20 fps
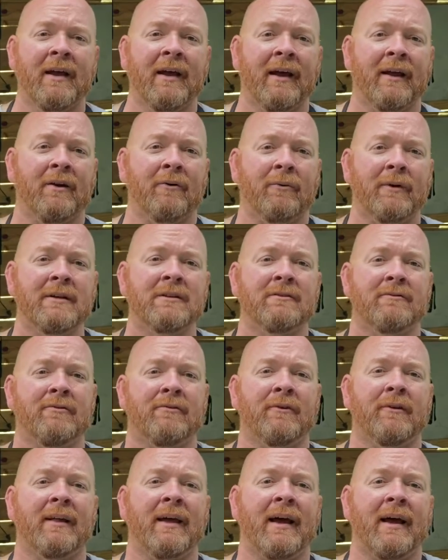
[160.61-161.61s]
And the reason
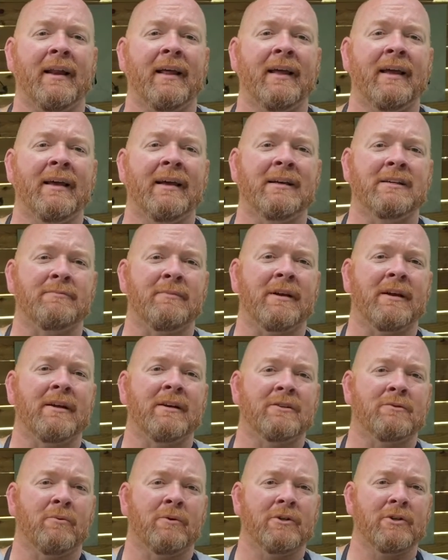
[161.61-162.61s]
for that is
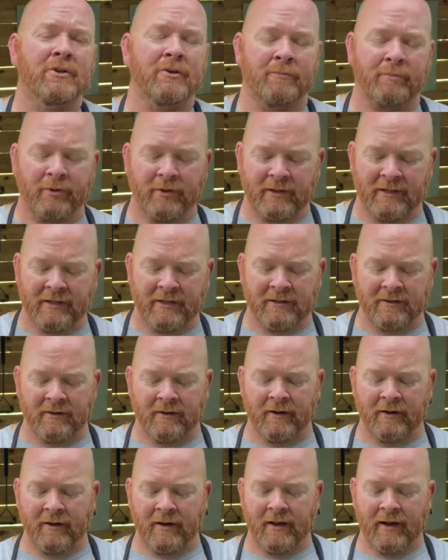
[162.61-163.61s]
because once you put these
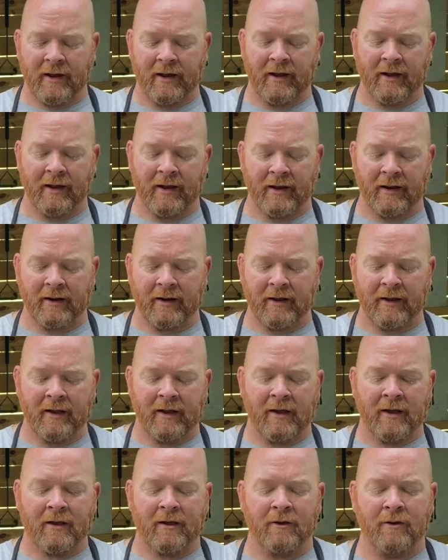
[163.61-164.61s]
on and
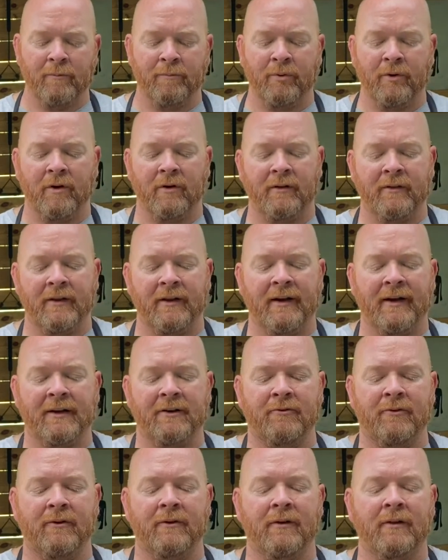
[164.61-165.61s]
you put on the
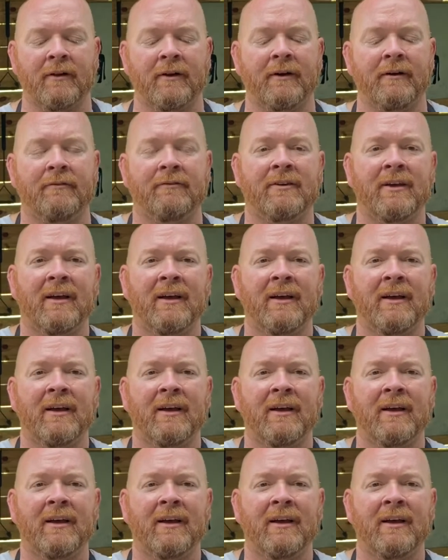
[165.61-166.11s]
nitrile gloves,